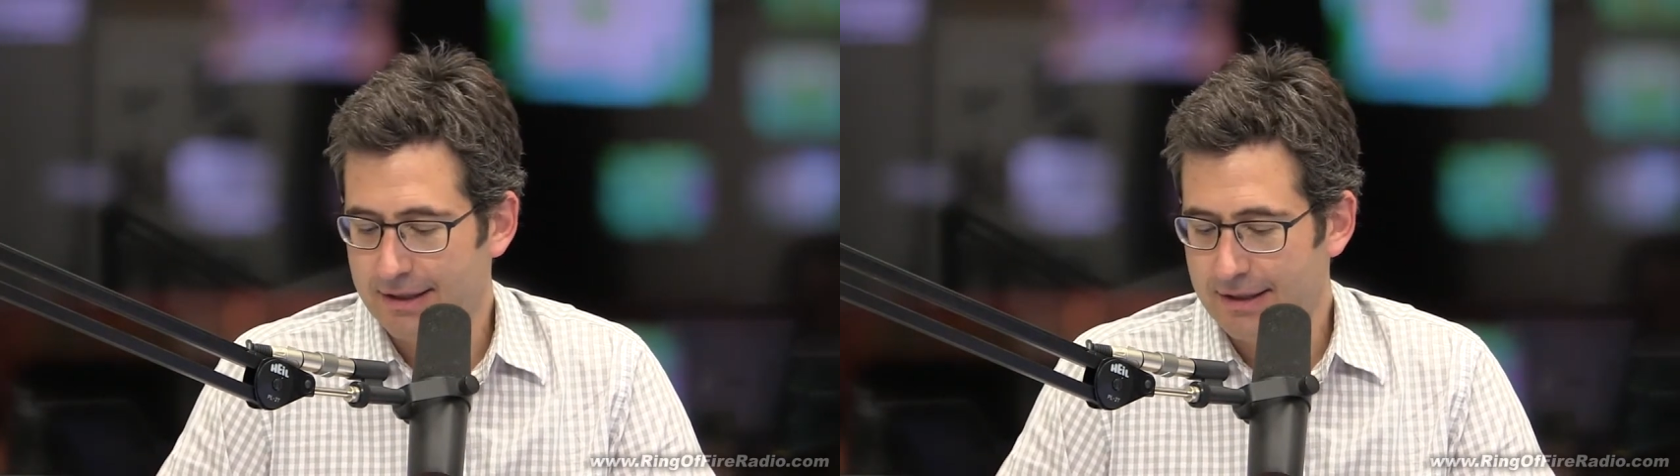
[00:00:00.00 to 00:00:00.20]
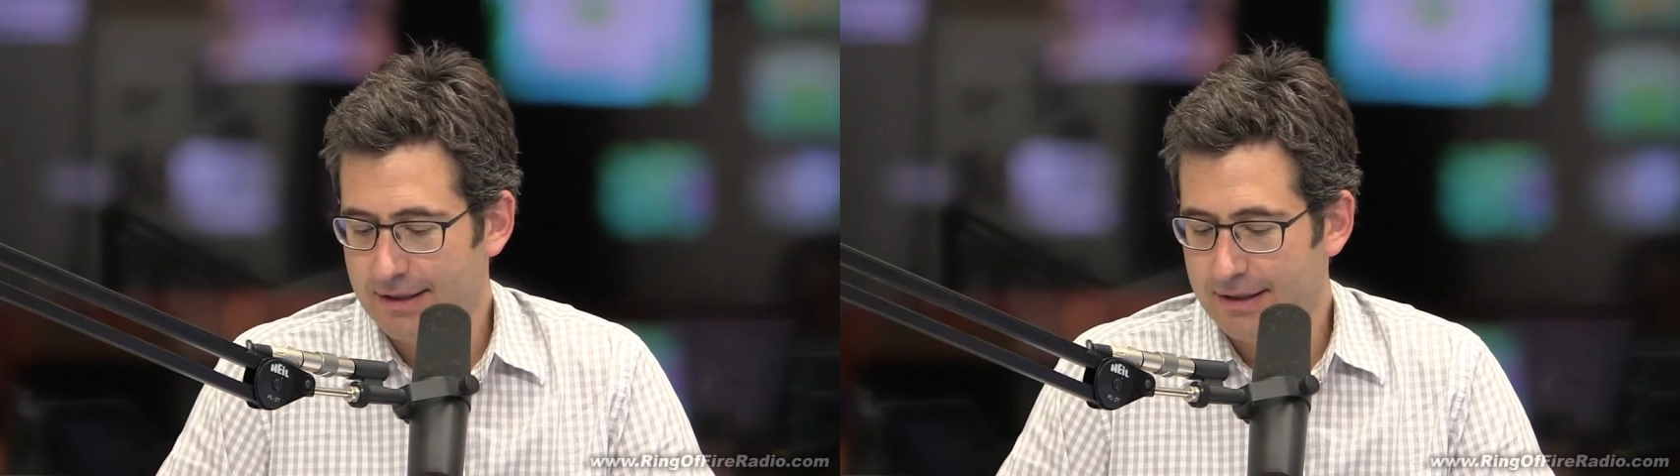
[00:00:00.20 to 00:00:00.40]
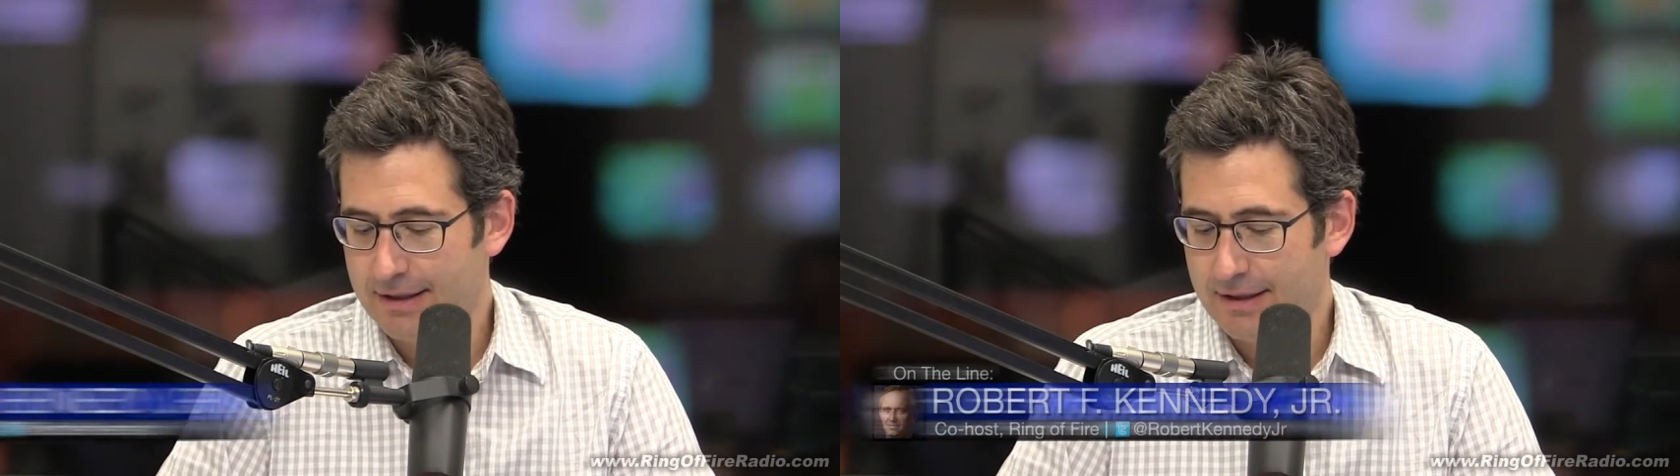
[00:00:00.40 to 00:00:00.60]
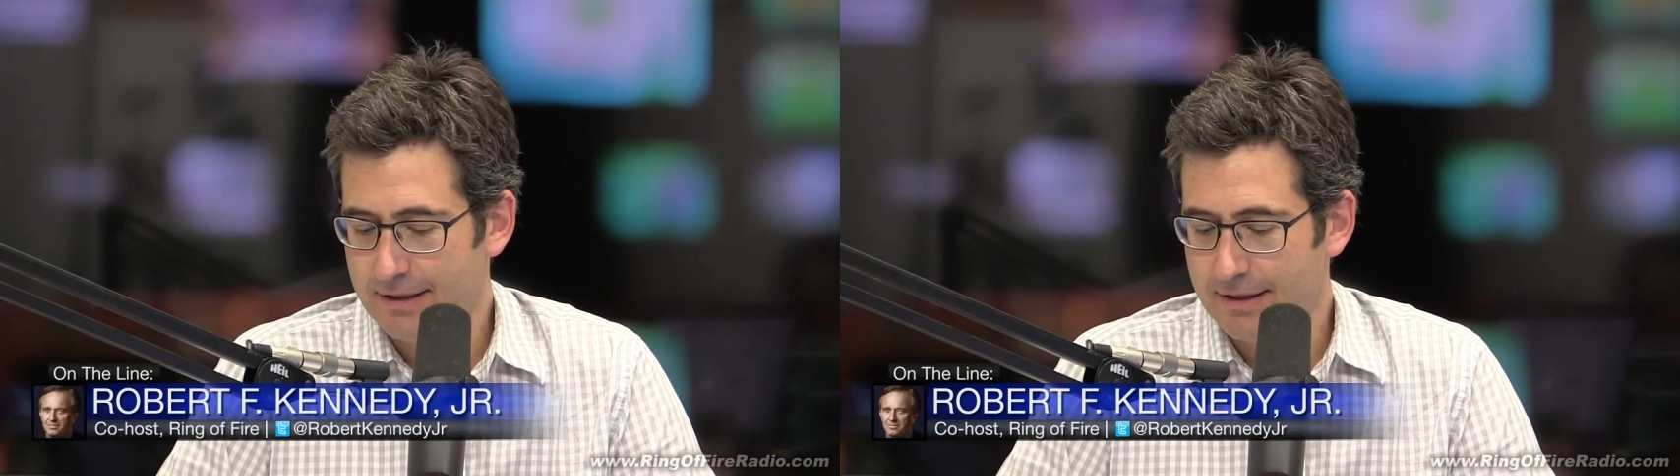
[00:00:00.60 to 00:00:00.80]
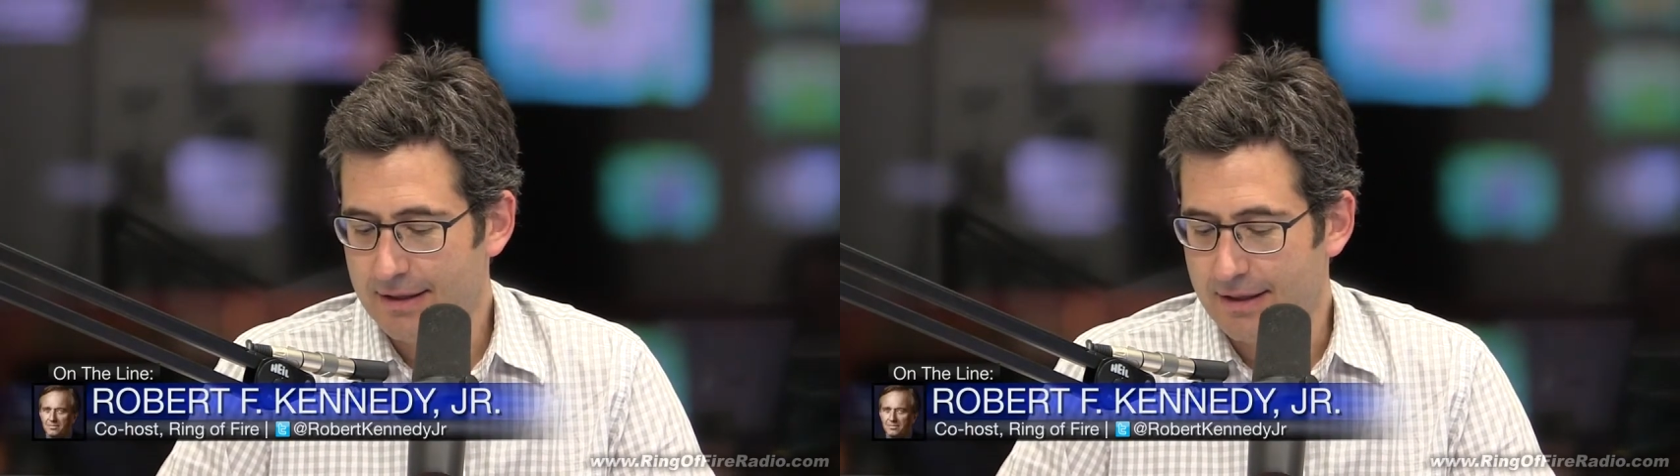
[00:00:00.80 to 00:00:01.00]
Well,
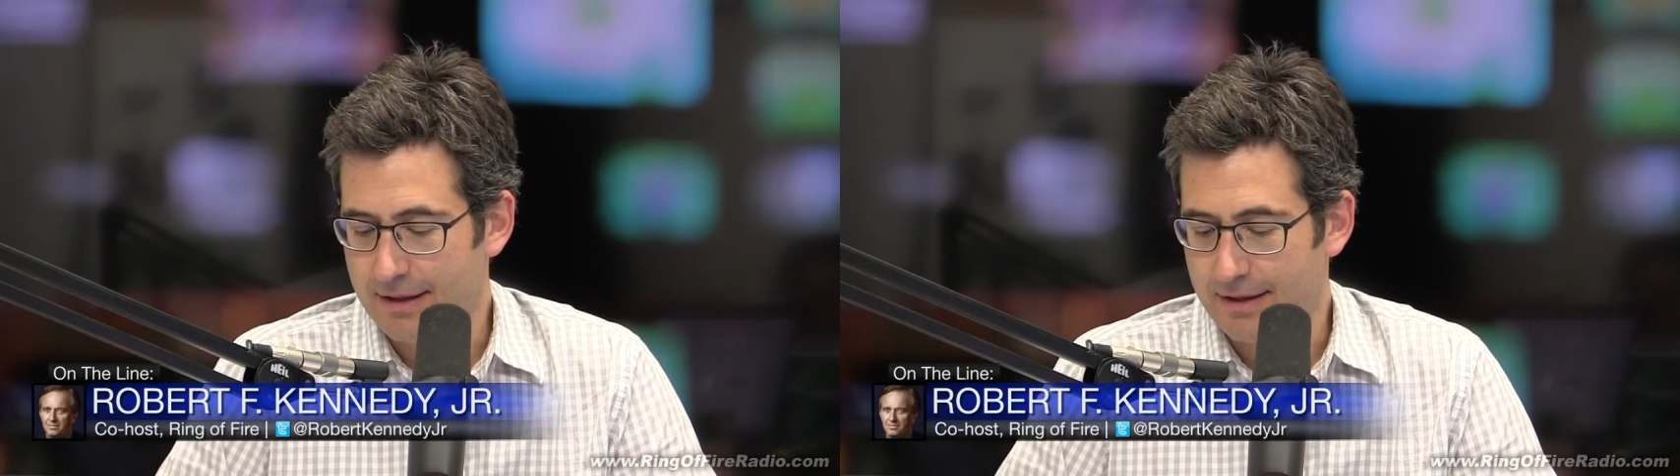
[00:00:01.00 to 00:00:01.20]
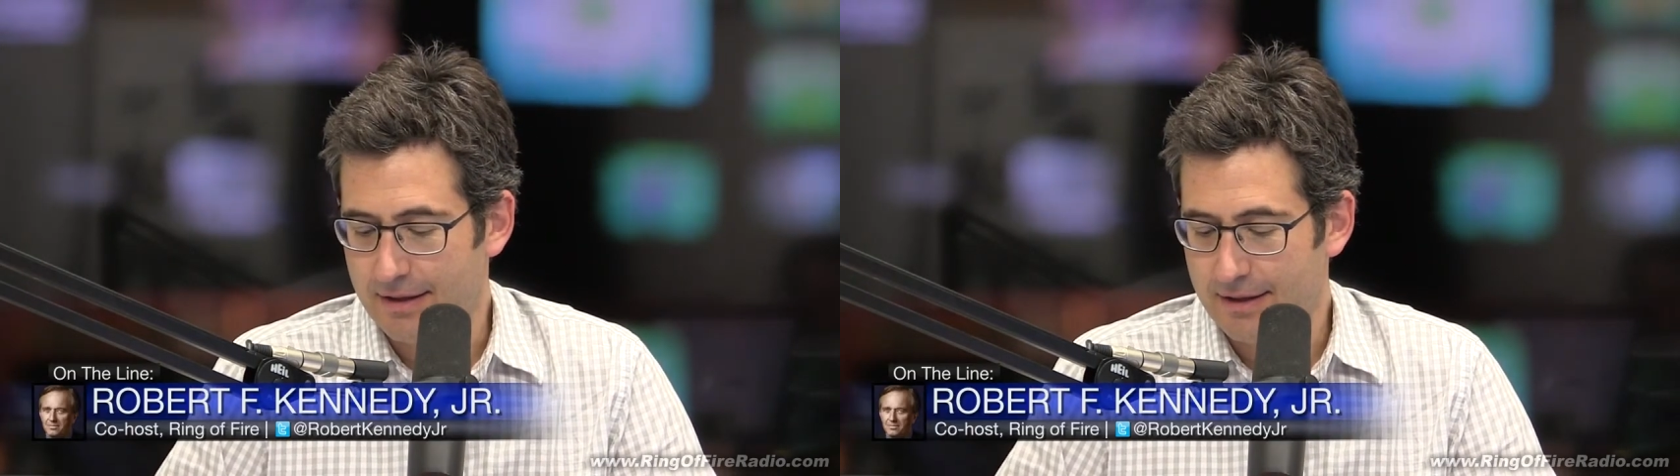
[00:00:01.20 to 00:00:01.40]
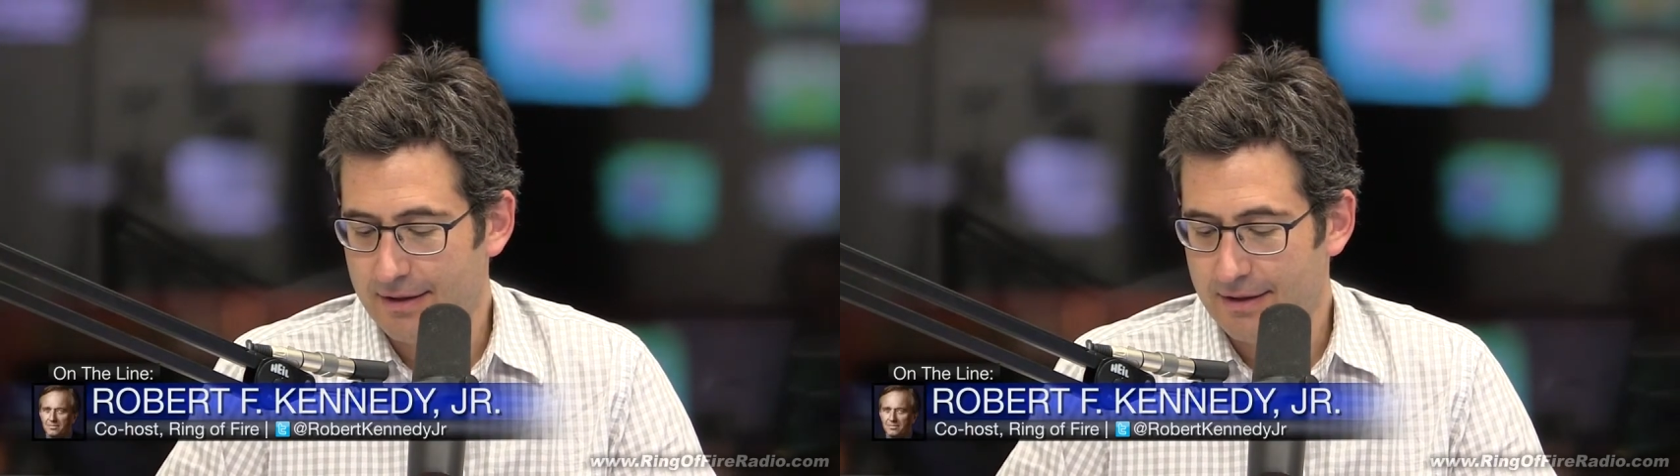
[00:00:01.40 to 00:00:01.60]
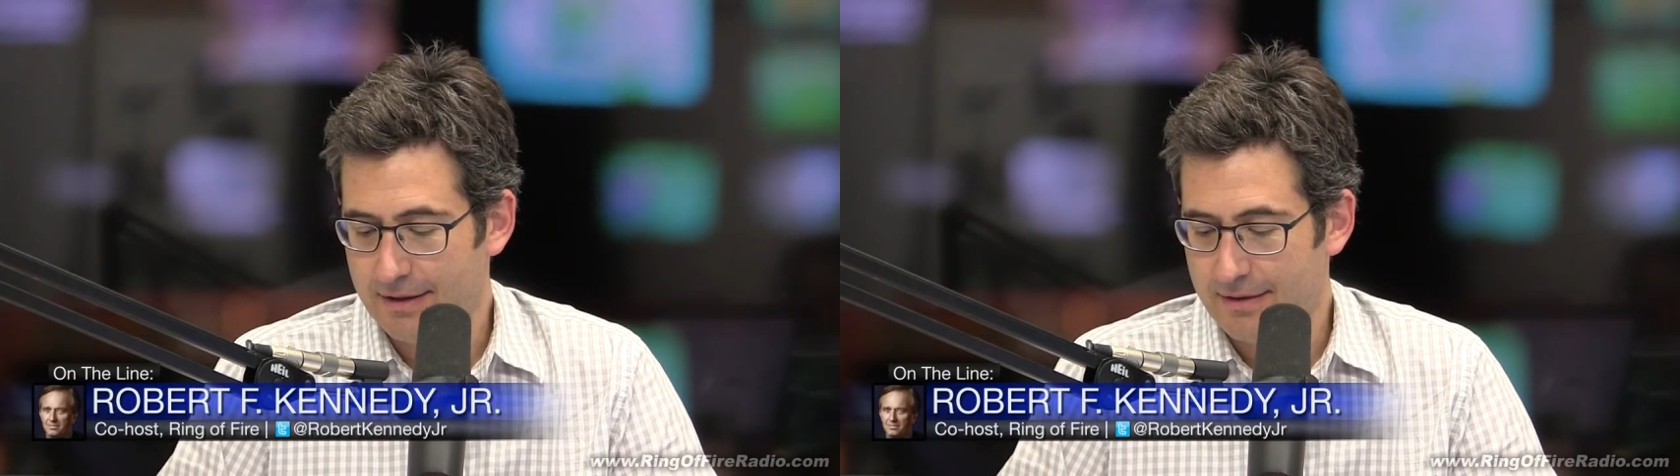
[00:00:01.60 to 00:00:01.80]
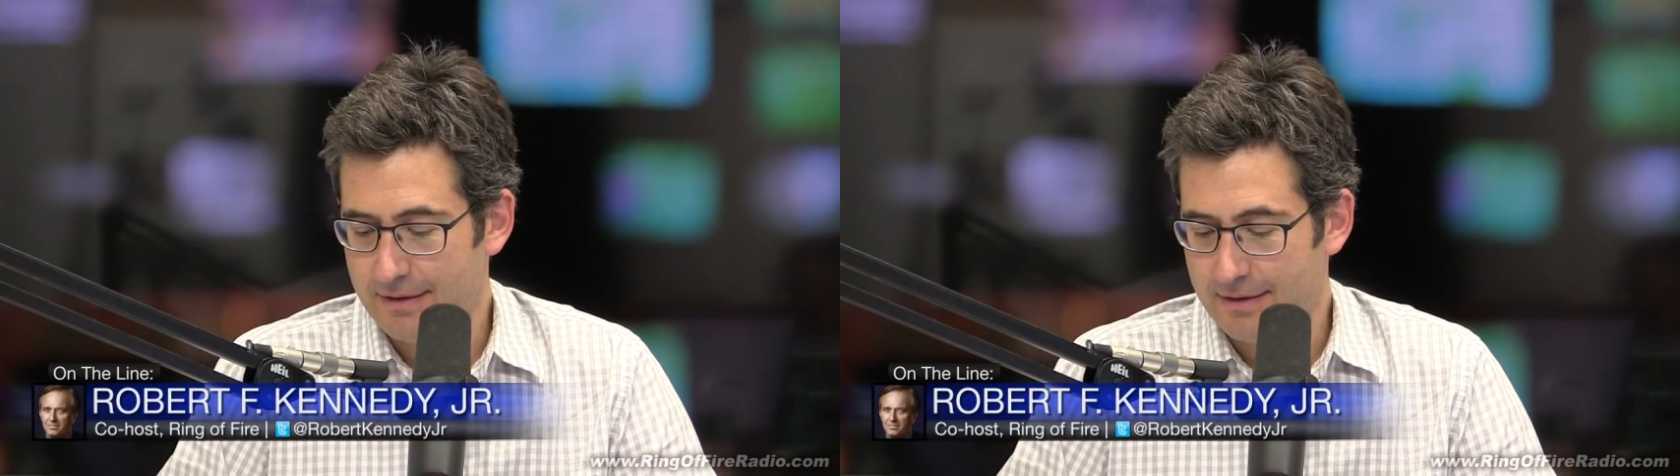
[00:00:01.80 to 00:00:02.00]
you know that
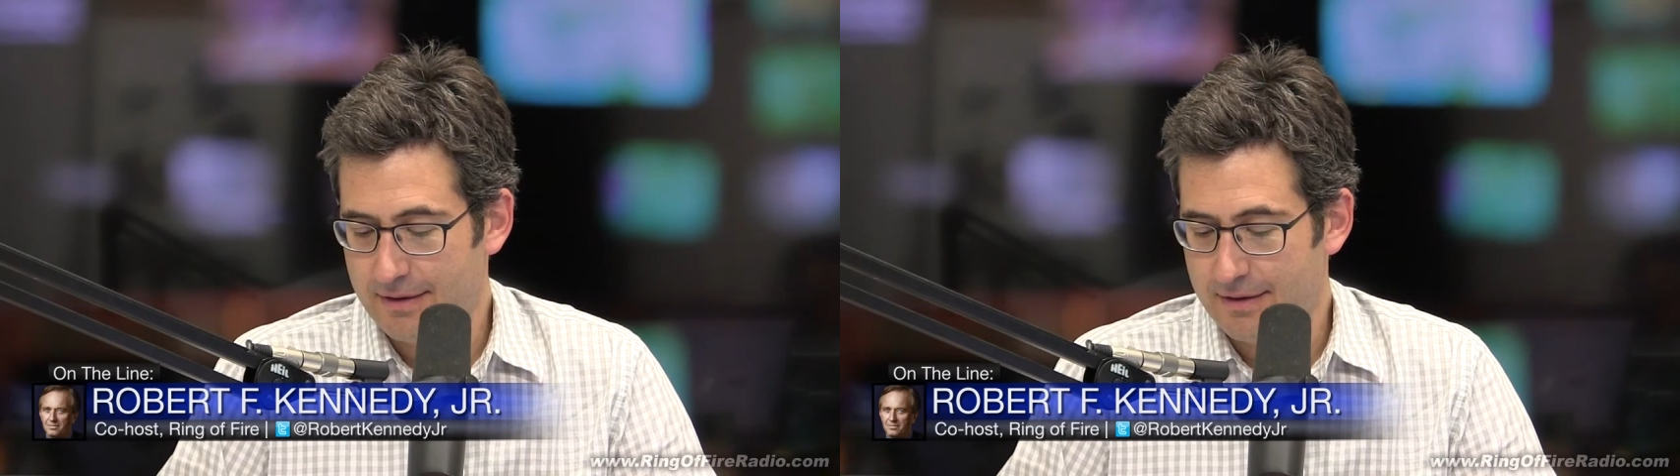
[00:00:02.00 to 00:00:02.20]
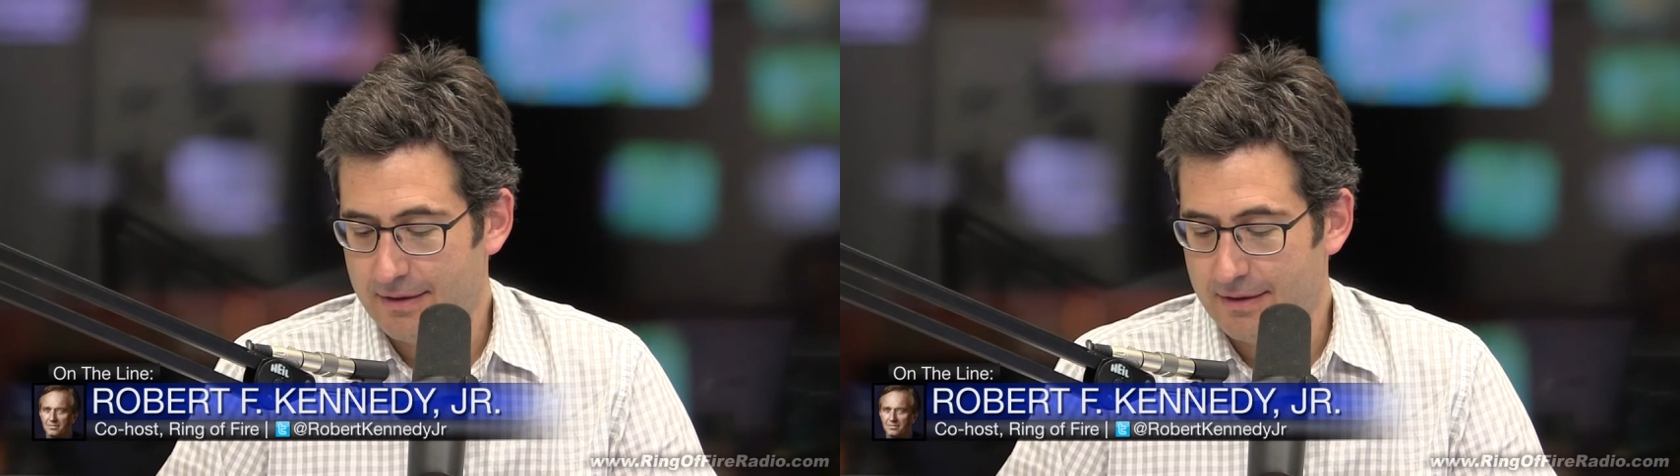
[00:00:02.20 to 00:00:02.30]
argument is not a